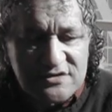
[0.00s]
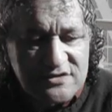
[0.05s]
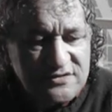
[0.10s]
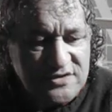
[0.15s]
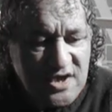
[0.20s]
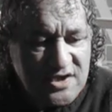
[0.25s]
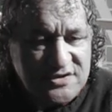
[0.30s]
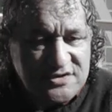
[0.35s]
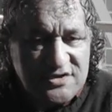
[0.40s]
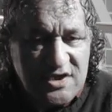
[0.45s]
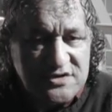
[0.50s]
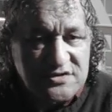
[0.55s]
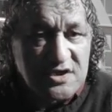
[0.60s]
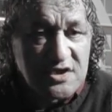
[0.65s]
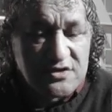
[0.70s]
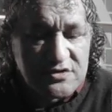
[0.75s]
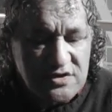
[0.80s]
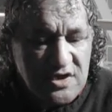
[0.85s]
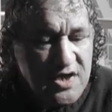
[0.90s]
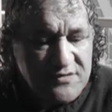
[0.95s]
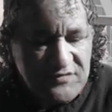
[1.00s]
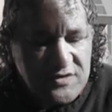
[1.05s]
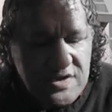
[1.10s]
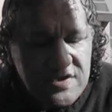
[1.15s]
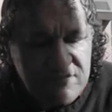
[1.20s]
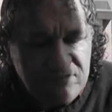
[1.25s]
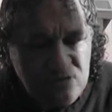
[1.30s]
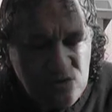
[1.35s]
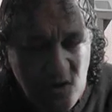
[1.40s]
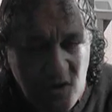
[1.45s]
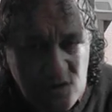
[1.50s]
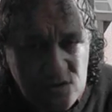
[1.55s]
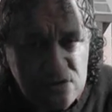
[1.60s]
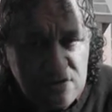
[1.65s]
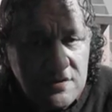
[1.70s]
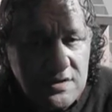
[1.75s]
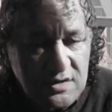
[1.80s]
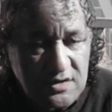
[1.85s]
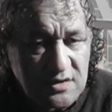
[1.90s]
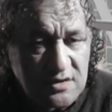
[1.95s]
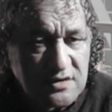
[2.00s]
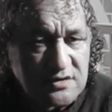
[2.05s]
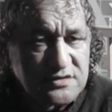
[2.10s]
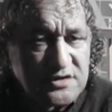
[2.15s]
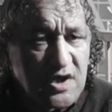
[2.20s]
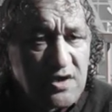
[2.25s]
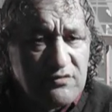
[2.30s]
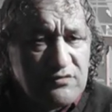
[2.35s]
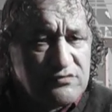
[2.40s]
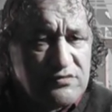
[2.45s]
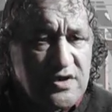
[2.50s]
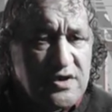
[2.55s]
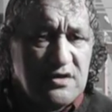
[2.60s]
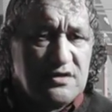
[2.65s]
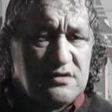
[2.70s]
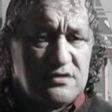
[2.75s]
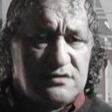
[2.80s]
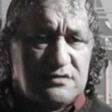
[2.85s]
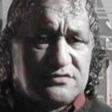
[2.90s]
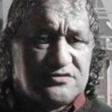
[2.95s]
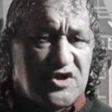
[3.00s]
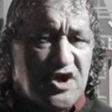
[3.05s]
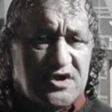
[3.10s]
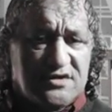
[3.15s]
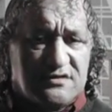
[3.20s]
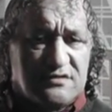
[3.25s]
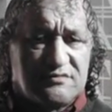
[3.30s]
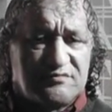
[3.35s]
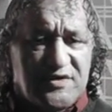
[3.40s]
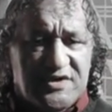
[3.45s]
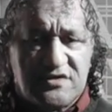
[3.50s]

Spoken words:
The United States, you haven't even got the real title,